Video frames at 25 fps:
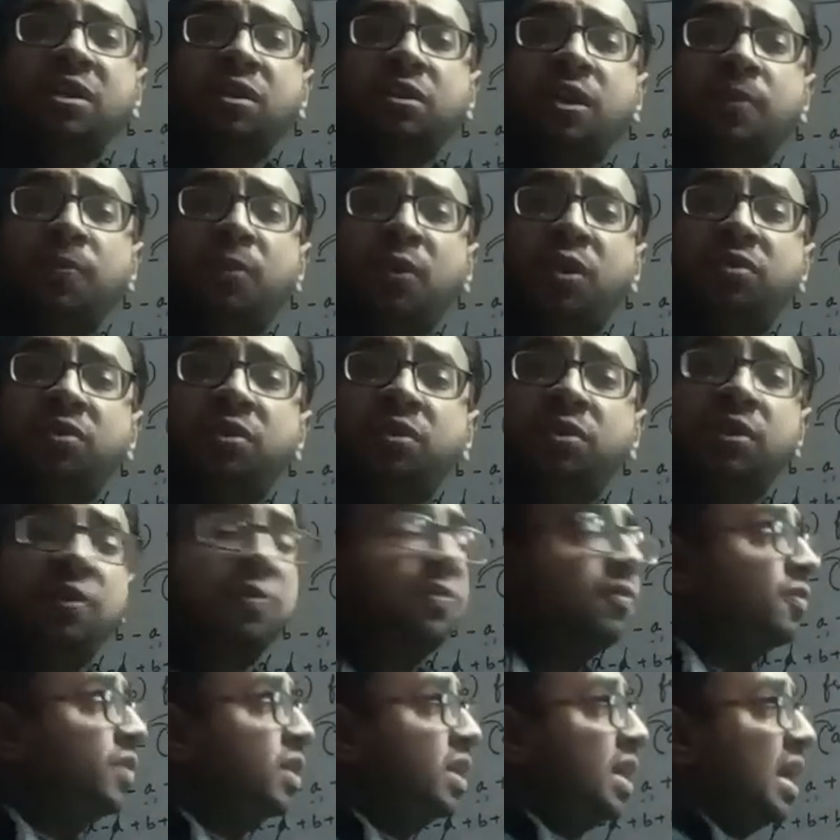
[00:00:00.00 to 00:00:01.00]
the positive.
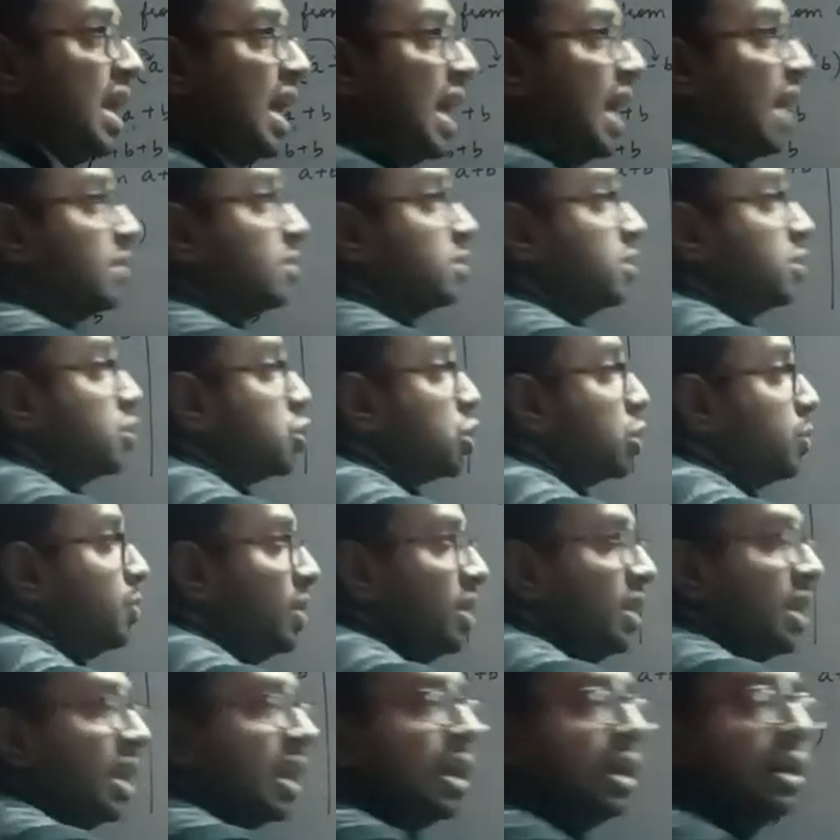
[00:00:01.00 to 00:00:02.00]
Answer should
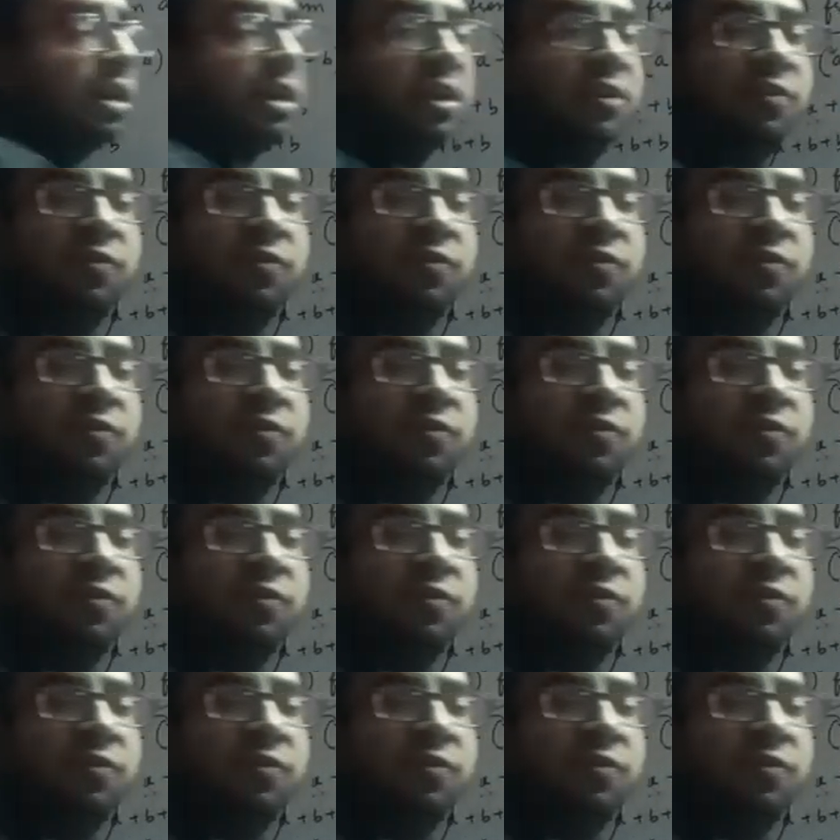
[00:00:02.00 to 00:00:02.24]
be negative.